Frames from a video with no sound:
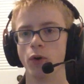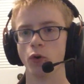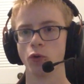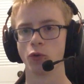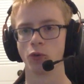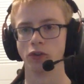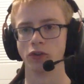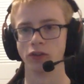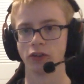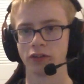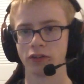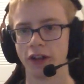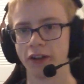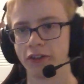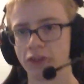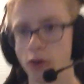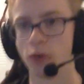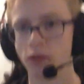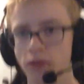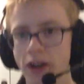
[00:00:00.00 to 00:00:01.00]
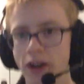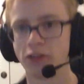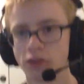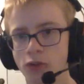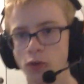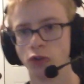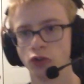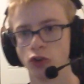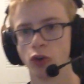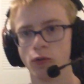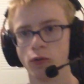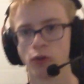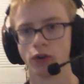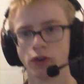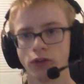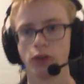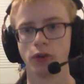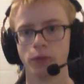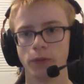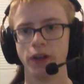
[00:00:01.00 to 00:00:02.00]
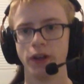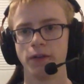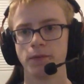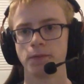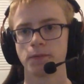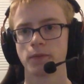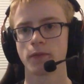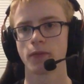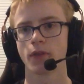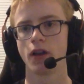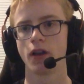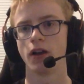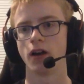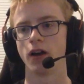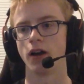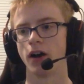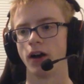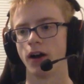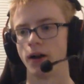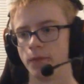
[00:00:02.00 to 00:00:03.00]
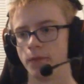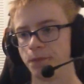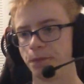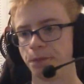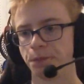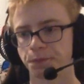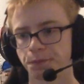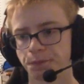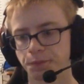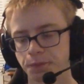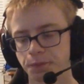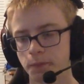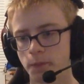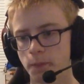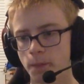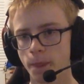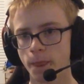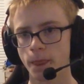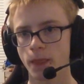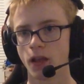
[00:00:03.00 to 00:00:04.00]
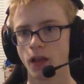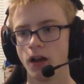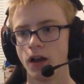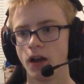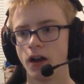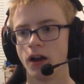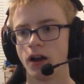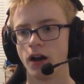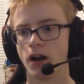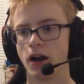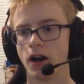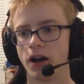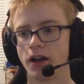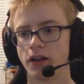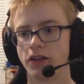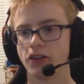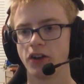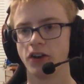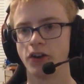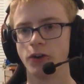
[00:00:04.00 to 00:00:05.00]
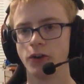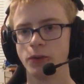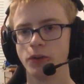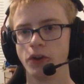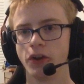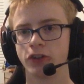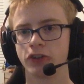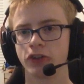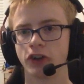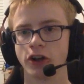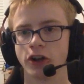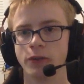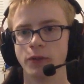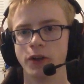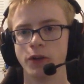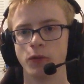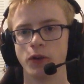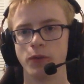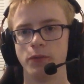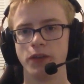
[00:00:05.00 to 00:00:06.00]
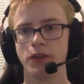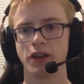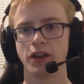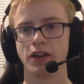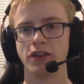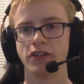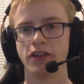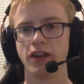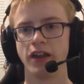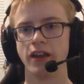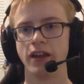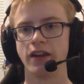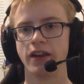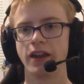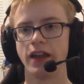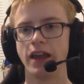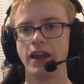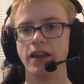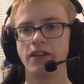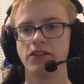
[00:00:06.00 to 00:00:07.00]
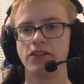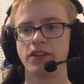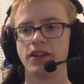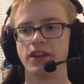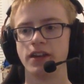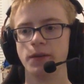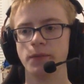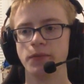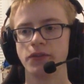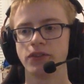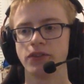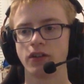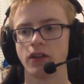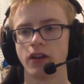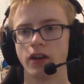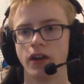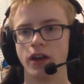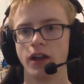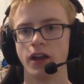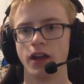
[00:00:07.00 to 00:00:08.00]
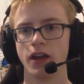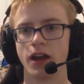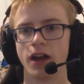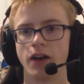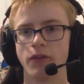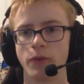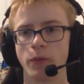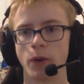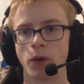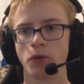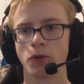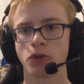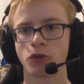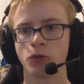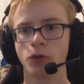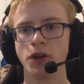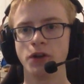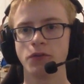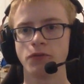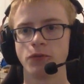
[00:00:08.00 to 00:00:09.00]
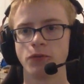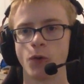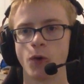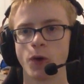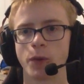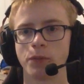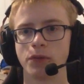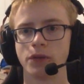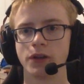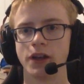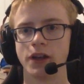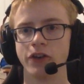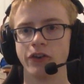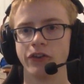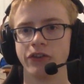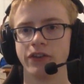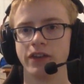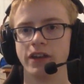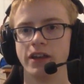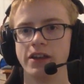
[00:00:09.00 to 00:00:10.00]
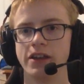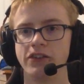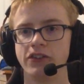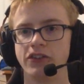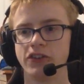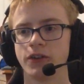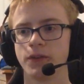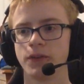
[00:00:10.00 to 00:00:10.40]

would look like. So if I scooch over a little bit, um, a tunnel block tournament would contain 8 teams of about 3 to 4 players each.